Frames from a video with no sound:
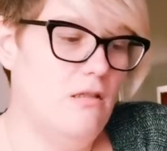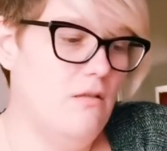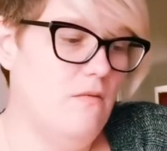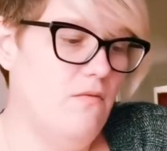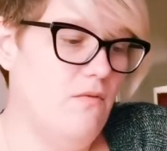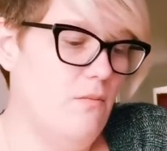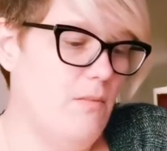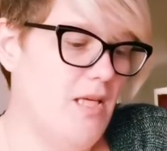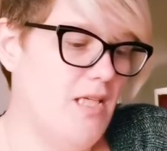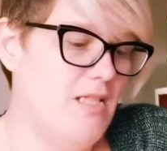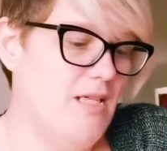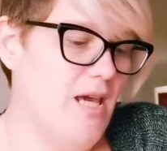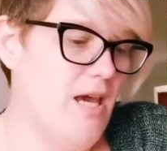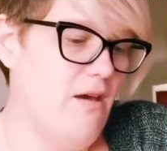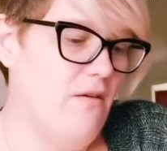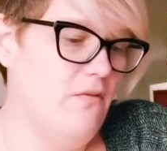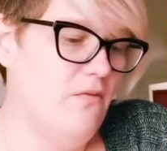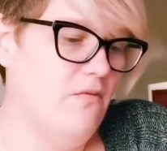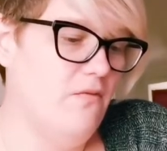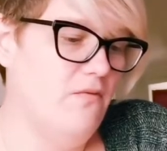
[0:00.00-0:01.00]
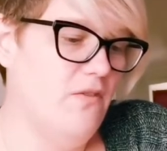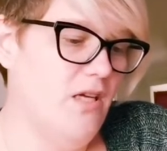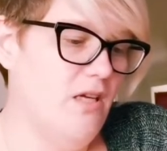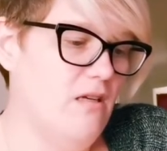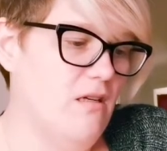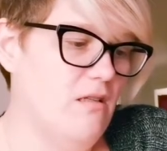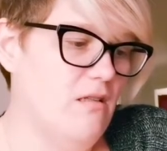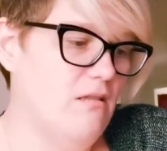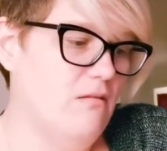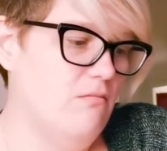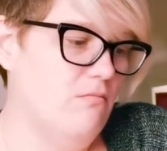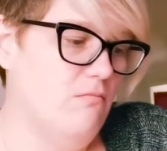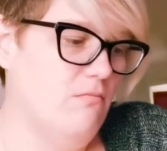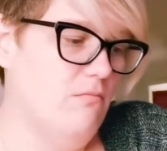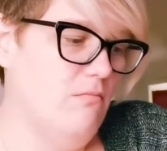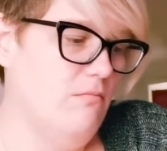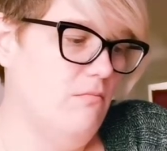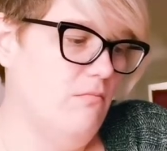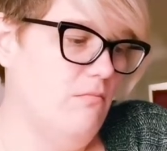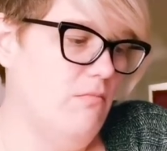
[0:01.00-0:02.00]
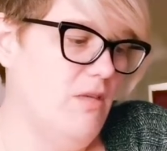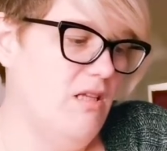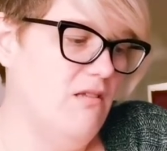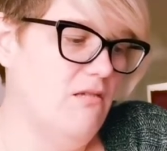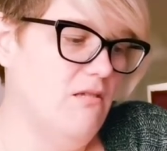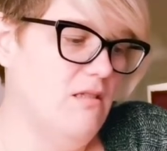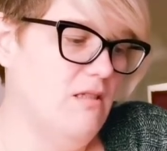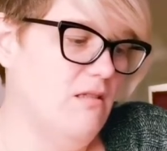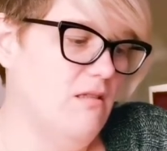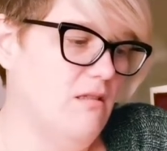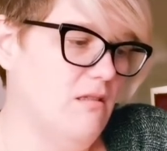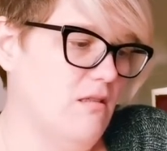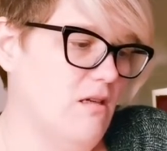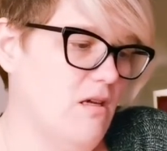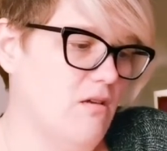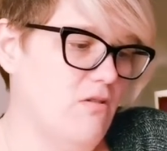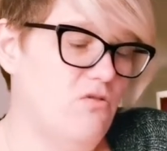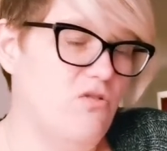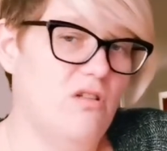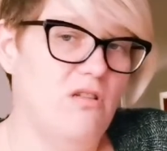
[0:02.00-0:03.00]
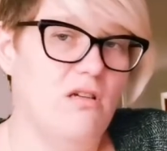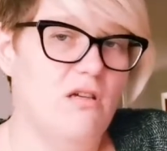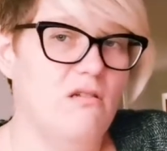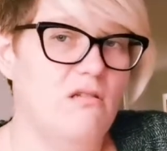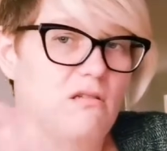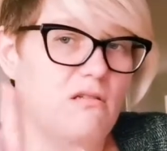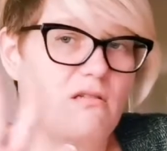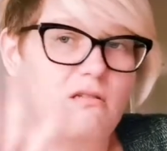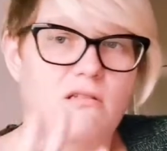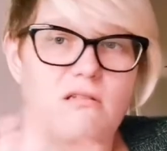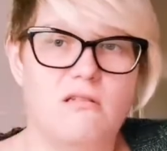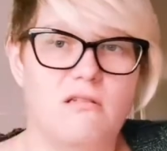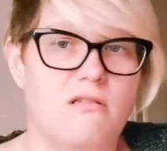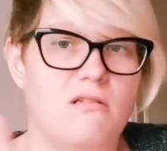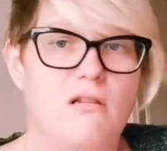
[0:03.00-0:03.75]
for me to have fingerless mittens in this country though. There's just